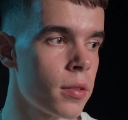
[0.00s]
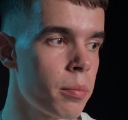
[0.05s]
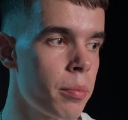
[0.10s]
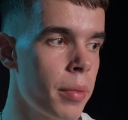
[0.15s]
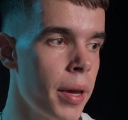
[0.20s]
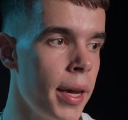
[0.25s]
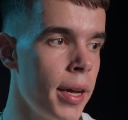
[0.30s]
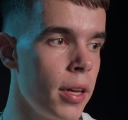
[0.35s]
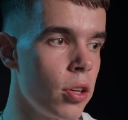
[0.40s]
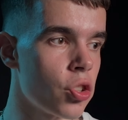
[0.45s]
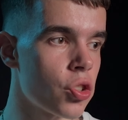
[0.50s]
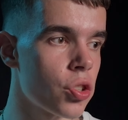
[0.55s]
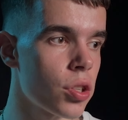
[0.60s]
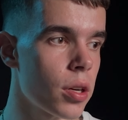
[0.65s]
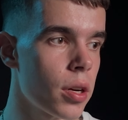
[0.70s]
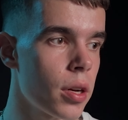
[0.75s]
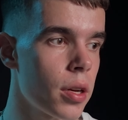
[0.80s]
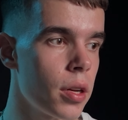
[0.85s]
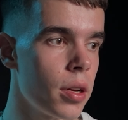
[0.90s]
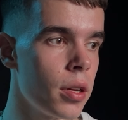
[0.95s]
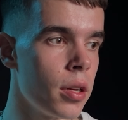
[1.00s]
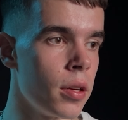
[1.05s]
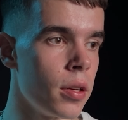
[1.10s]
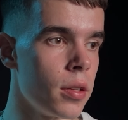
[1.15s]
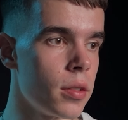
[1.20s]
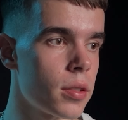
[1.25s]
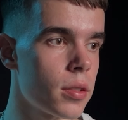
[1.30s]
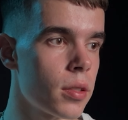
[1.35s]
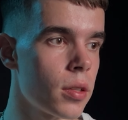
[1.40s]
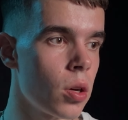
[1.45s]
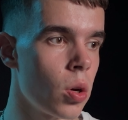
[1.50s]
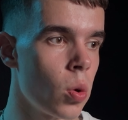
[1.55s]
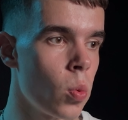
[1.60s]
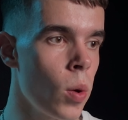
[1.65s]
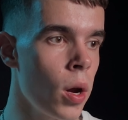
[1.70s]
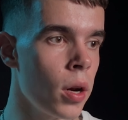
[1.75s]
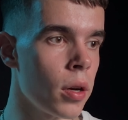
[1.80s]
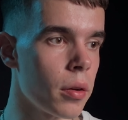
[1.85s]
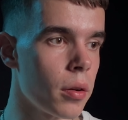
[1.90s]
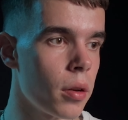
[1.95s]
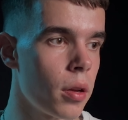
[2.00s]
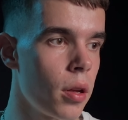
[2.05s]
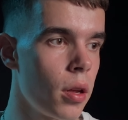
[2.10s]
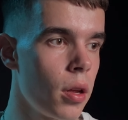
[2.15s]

page is 1.